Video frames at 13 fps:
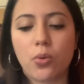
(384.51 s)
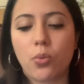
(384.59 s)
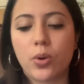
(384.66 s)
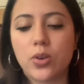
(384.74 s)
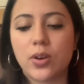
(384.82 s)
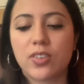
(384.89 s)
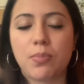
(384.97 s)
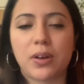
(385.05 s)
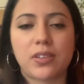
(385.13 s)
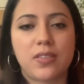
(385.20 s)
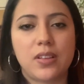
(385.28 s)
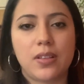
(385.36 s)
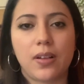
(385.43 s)
what do you expect
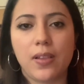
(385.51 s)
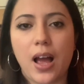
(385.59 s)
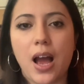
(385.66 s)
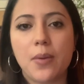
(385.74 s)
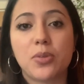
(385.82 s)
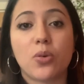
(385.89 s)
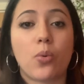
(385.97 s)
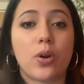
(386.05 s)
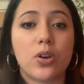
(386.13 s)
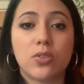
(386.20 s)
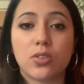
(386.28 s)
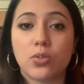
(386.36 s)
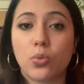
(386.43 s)
to see in the labs, what are
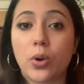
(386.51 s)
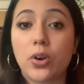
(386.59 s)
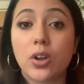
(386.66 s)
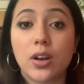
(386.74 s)
you